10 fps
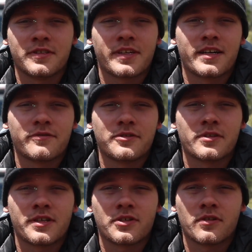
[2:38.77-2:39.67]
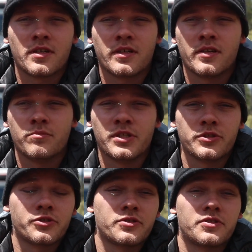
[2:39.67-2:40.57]
You kind of feel like you're on a
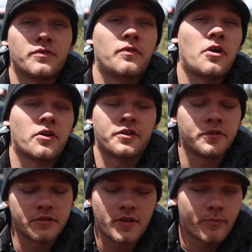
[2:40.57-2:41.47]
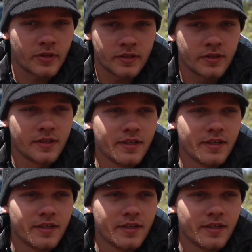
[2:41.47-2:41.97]
miniature safari or something.